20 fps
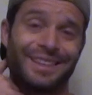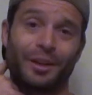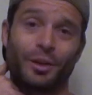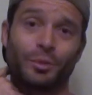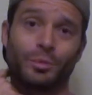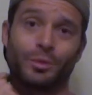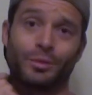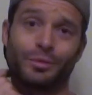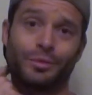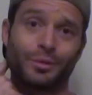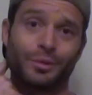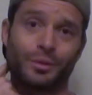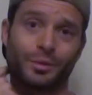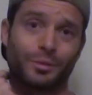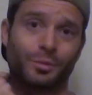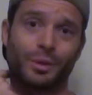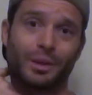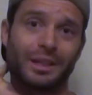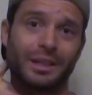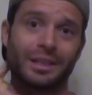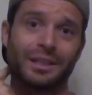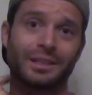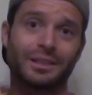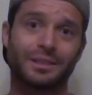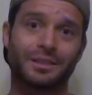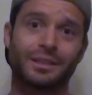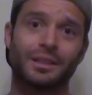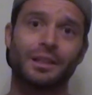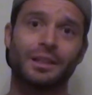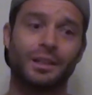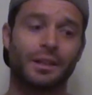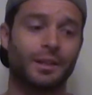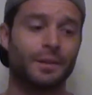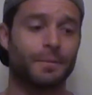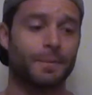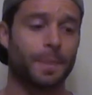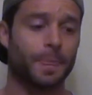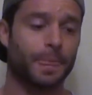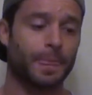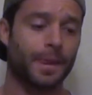terrible for what it is.
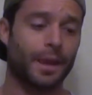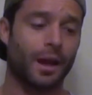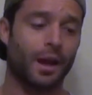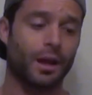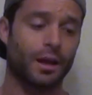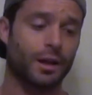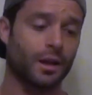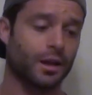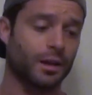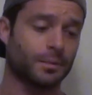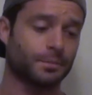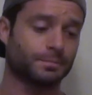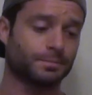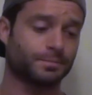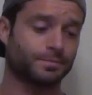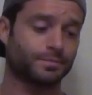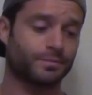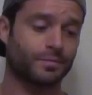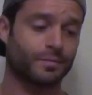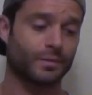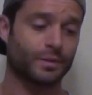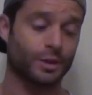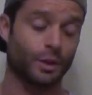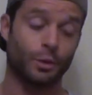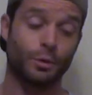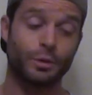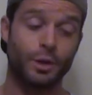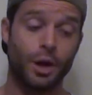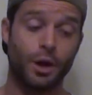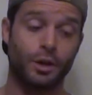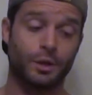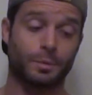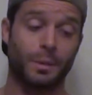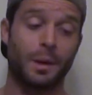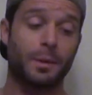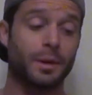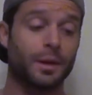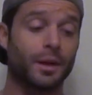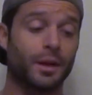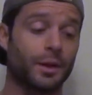So who knows?
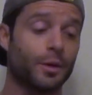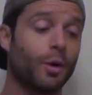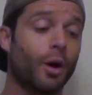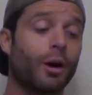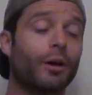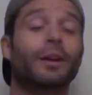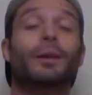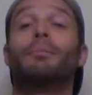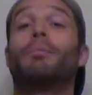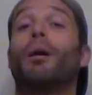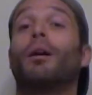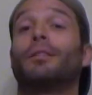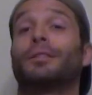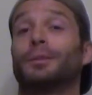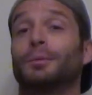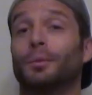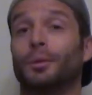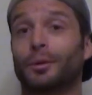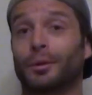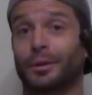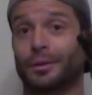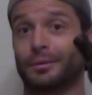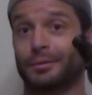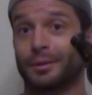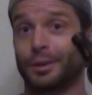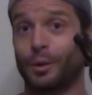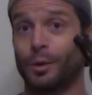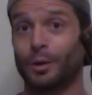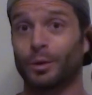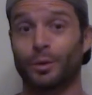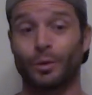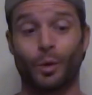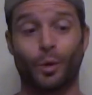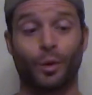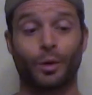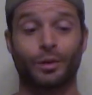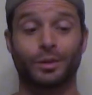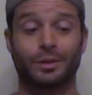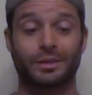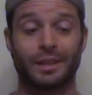Maybe you are in Baltimore going to an
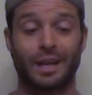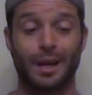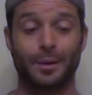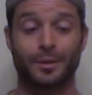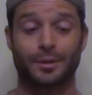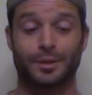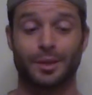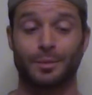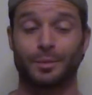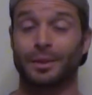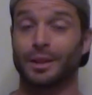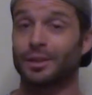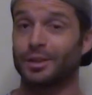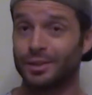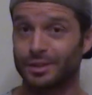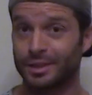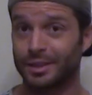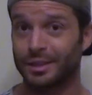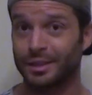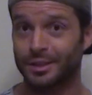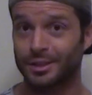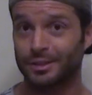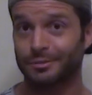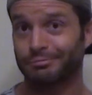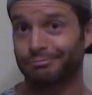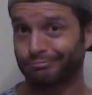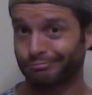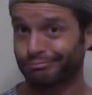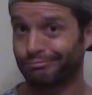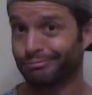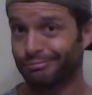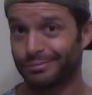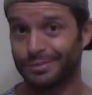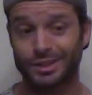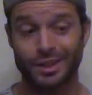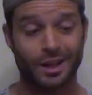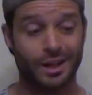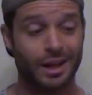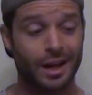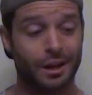Orioles game or something and you see this.
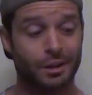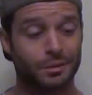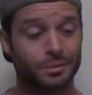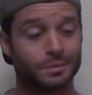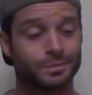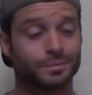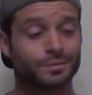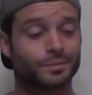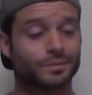Check it out.